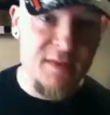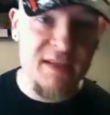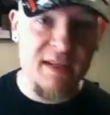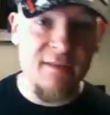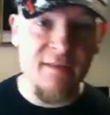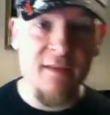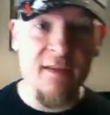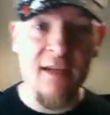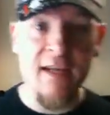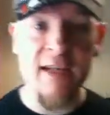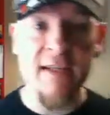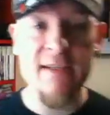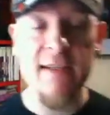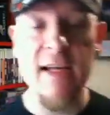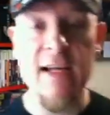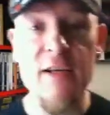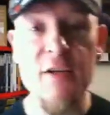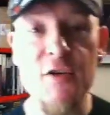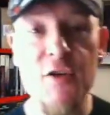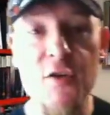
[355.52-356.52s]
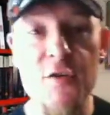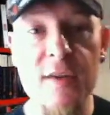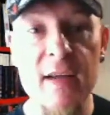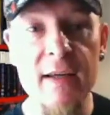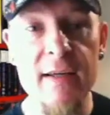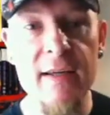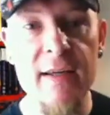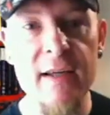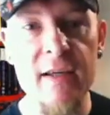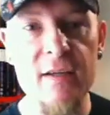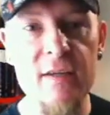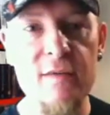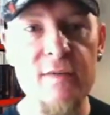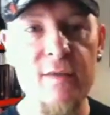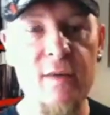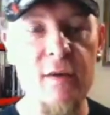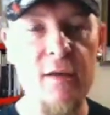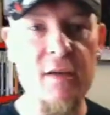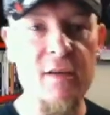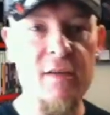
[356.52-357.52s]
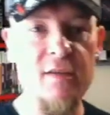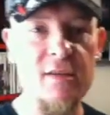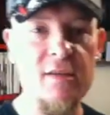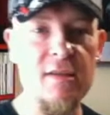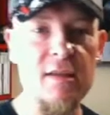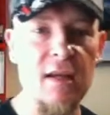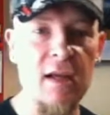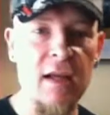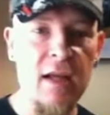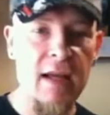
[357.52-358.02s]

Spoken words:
7 is another King of the Fighters,